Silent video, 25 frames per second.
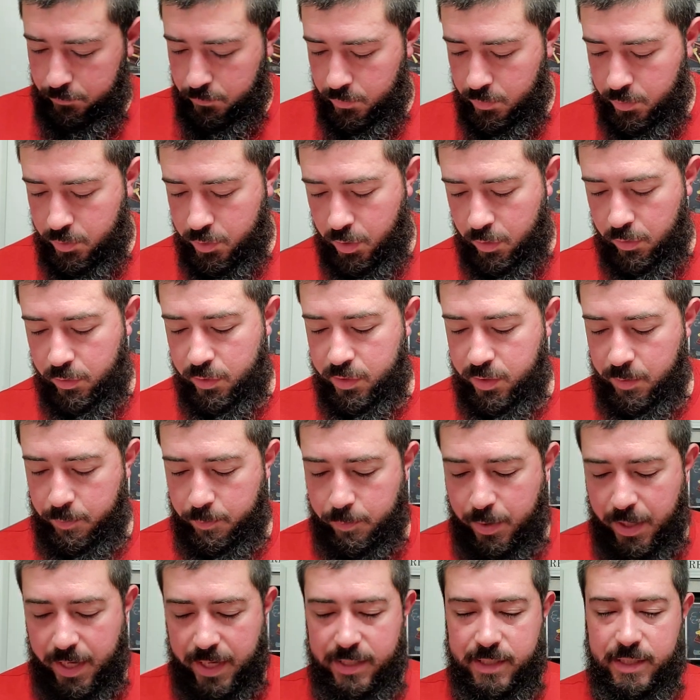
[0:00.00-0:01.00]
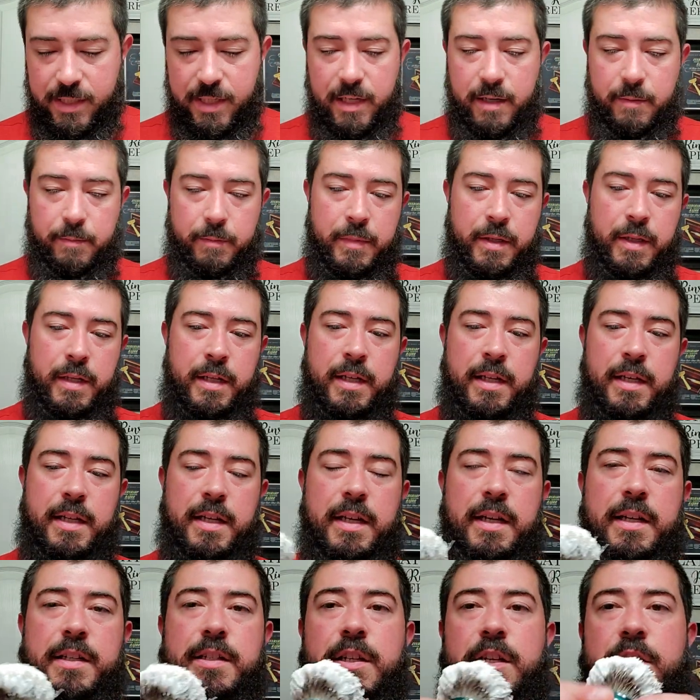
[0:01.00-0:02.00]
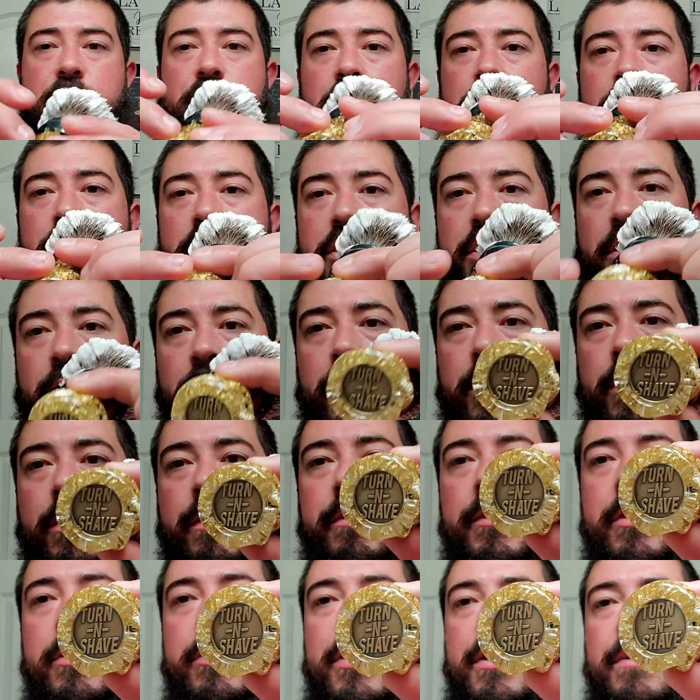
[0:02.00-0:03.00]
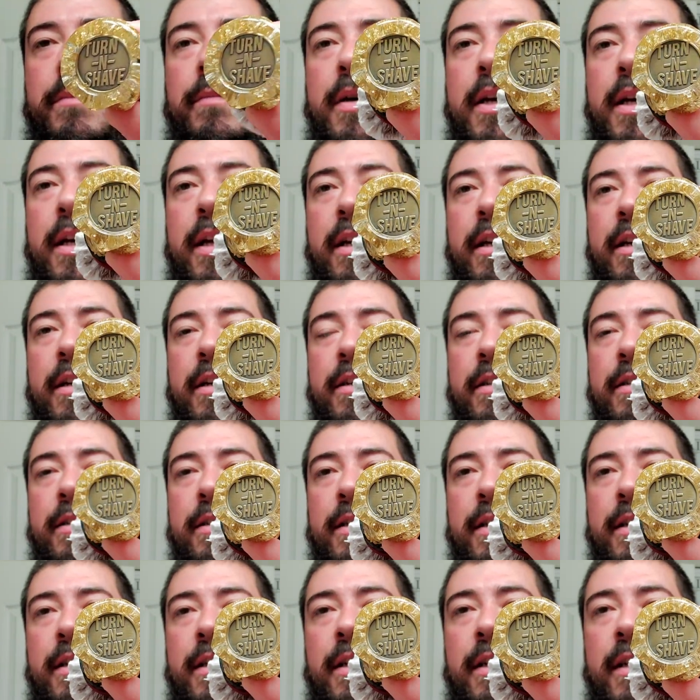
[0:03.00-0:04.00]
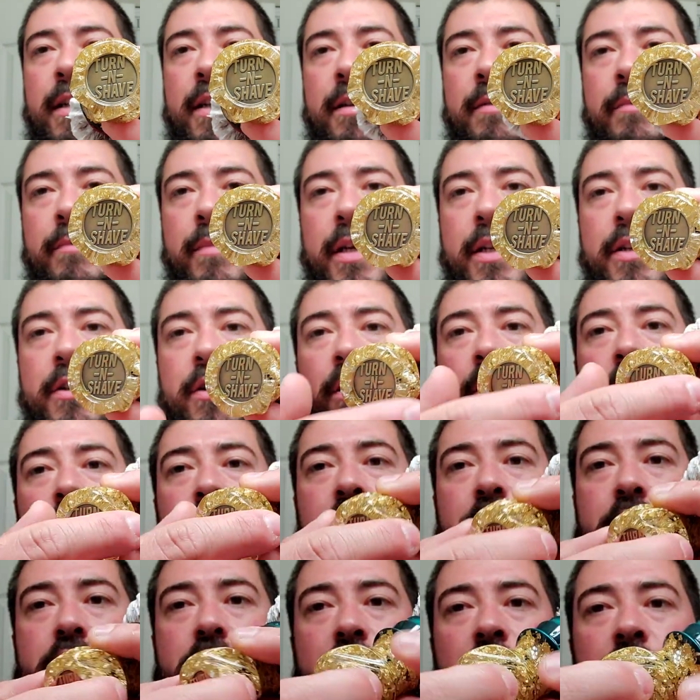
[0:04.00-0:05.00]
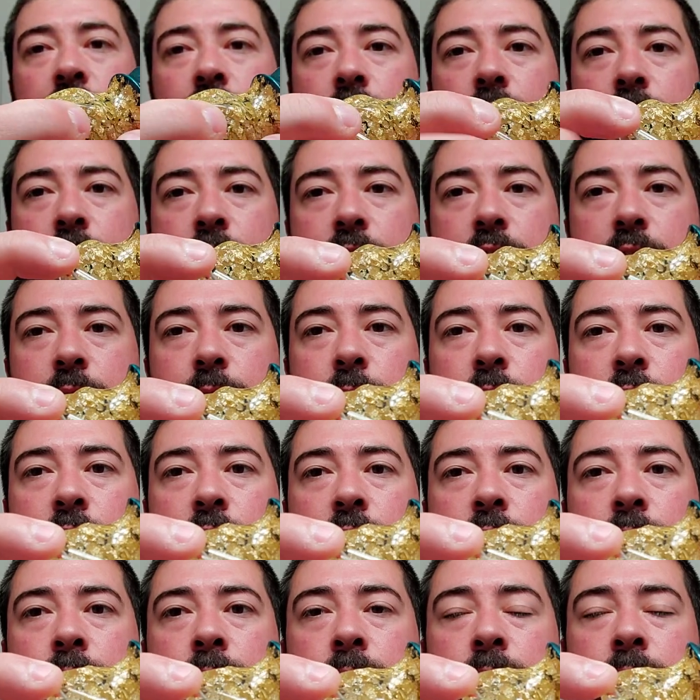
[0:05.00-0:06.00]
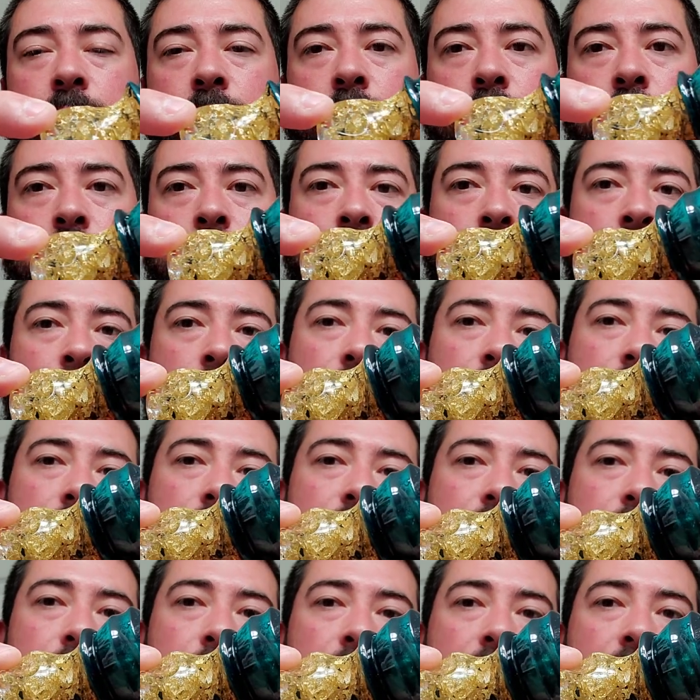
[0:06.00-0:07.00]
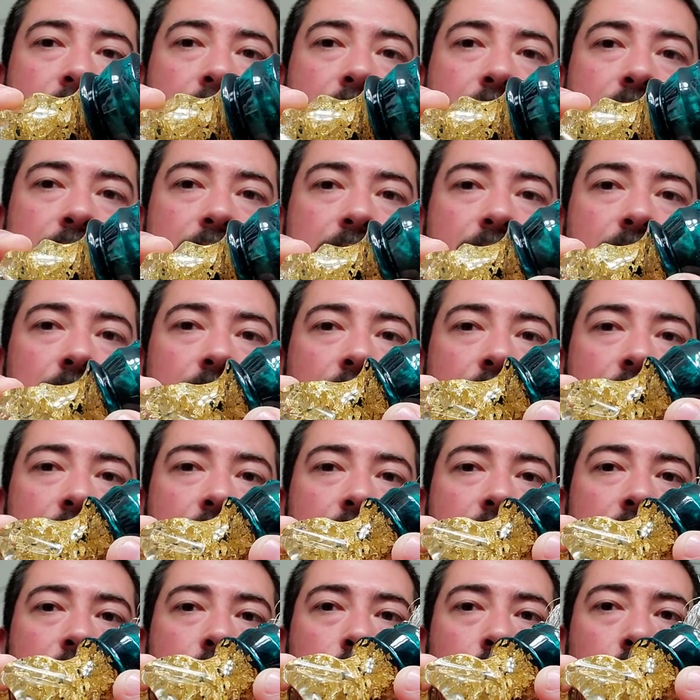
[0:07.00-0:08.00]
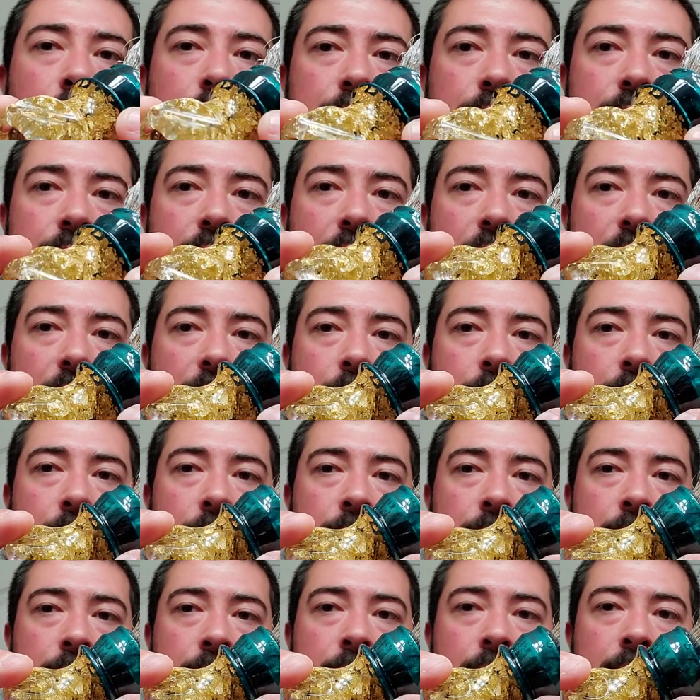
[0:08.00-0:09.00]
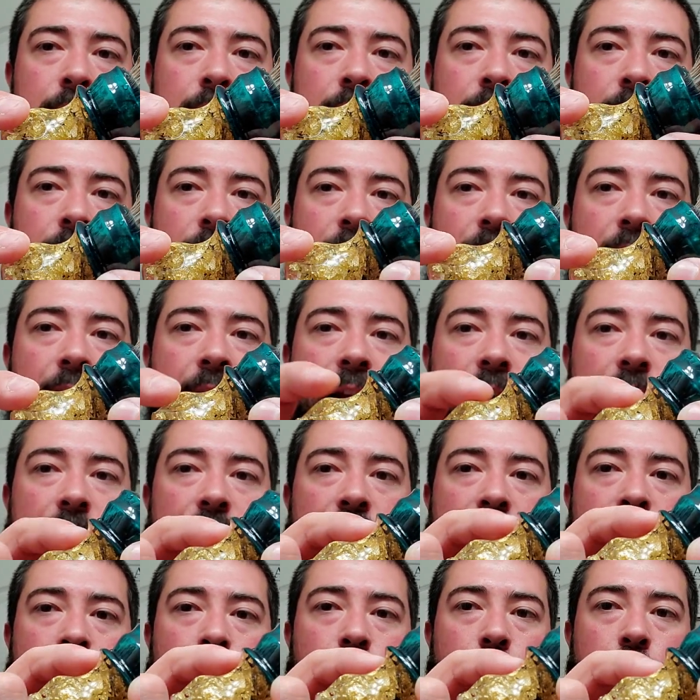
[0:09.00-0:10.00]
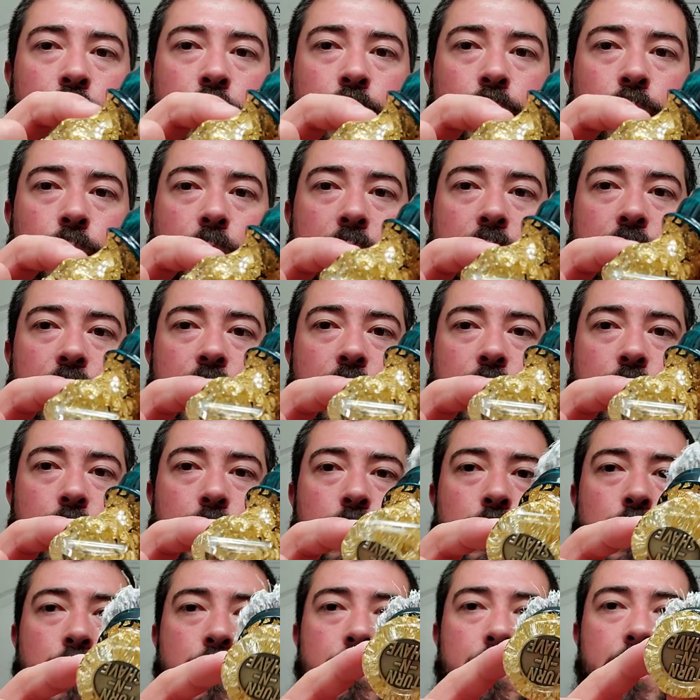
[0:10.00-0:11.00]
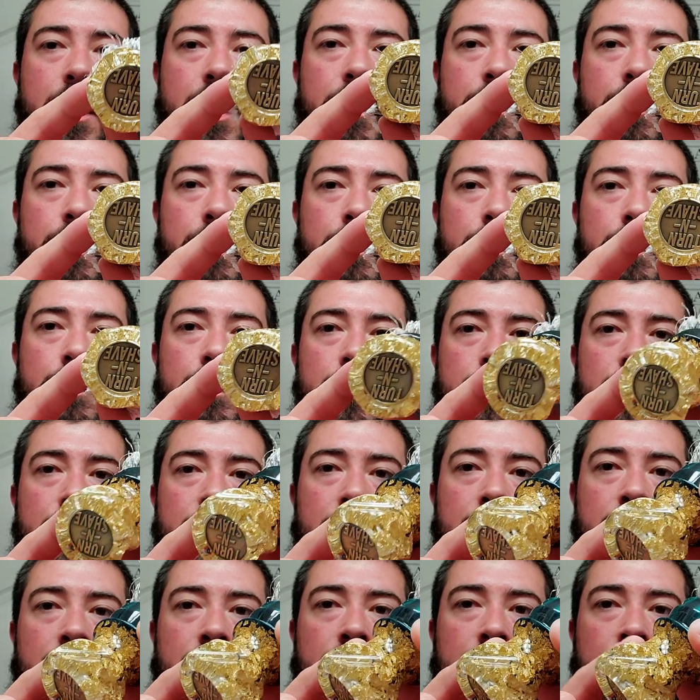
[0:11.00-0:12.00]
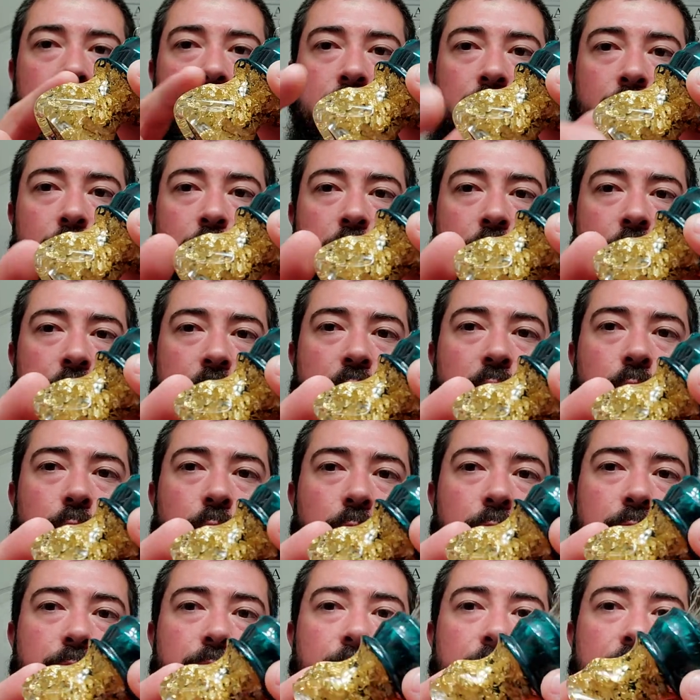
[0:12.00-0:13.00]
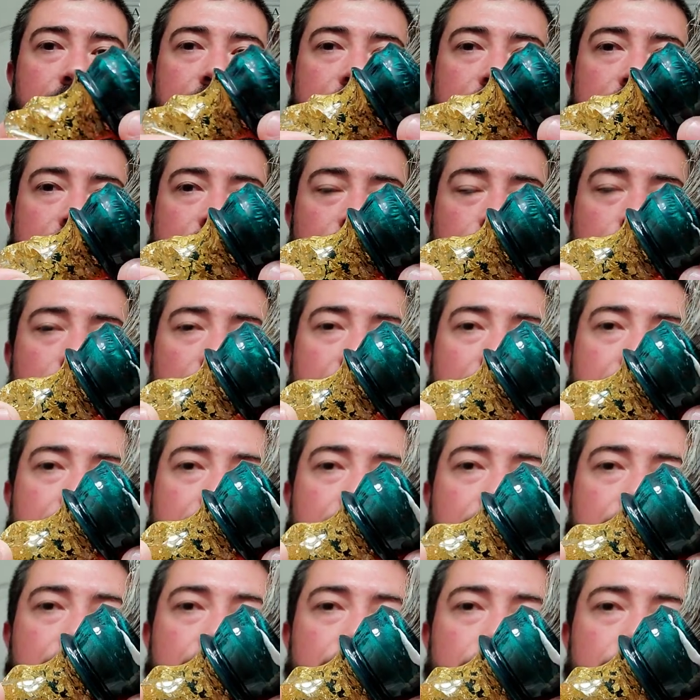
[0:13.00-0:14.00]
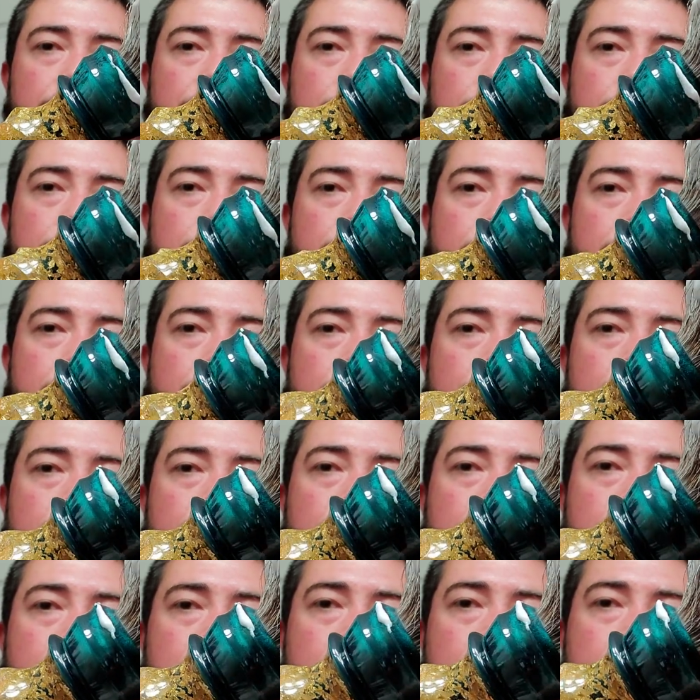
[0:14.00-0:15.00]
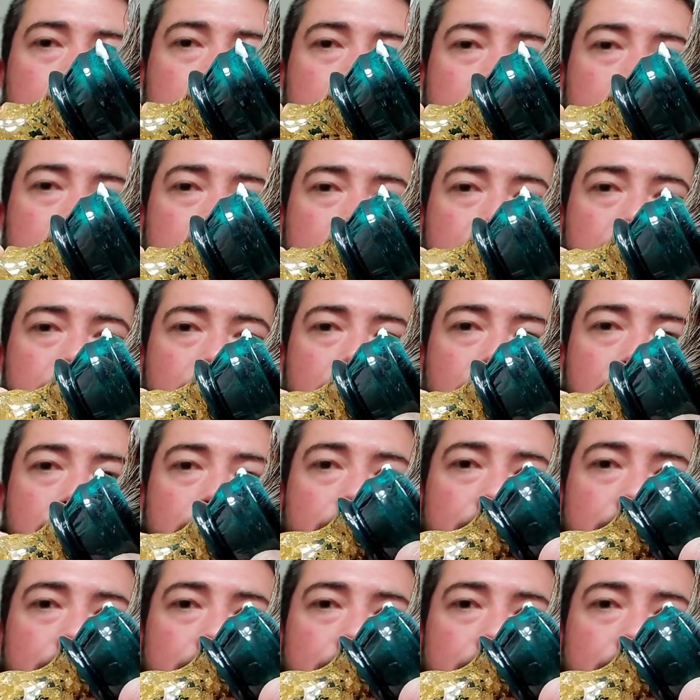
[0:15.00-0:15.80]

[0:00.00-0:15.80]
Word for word: starting to paste up. I guess I should have showed you, I'm using my, uh, my Turn N Shave Custom here. This one has the uh, emerald top and emerald running through the middle with gold flakes surrounding it. Just a